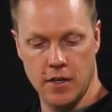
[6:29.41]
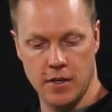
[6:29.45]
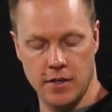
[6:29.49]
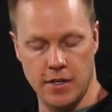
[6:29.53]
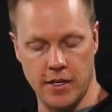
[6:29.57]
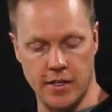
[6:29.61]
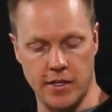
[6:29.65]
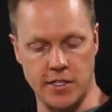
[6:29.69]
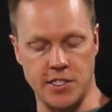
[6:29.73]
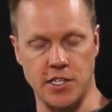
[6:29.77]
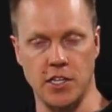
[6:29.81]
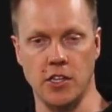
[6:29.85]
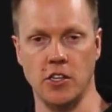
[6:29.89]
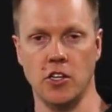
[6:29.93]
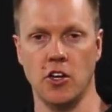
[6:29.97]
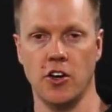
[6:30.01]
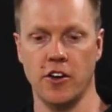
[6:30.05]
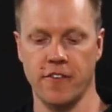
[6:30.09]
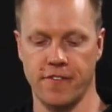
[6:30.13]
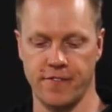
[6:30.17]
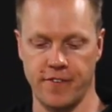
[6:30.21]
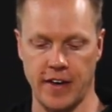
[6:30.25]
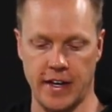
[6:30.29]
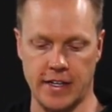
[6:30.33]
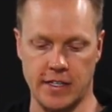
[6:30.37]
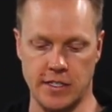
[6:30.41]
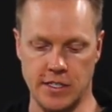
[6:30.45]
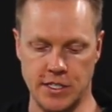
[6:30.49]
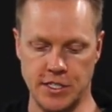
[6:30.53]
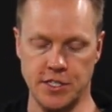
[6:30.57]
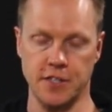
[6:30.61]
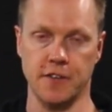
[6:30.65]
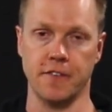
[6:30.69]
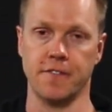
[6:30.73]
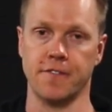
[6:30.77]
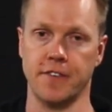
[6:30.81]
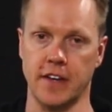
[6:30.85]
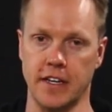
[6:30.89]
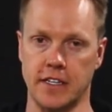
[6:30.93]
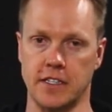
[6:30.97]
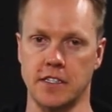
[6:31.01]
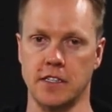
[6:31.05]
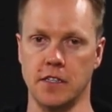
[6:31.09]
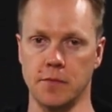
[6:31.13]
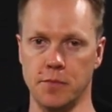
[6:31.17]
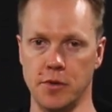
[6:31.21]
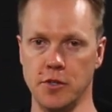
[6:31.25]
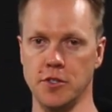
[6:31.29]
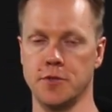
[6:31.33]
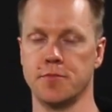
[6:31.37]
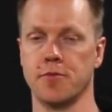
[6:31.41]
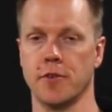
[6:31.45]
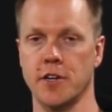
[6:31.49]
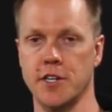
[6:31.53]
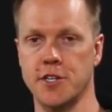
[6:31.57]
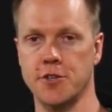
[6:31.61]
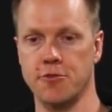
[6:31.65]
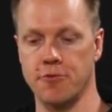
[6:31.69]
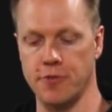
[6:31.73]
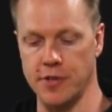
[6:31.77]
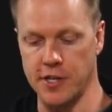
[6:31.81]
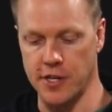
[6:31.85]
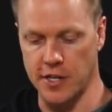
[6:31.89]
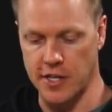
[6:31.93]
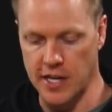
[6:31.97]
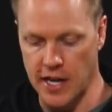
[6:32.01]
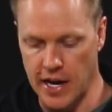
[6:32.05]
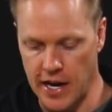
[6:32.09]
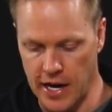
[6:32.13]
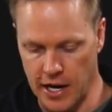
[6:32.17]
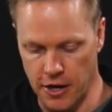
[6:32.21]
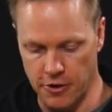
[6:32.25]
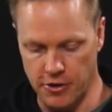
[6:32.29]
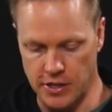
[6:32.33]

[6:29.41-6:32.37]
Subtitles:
Now there's a lot of factors that affect the boost pressure in your car,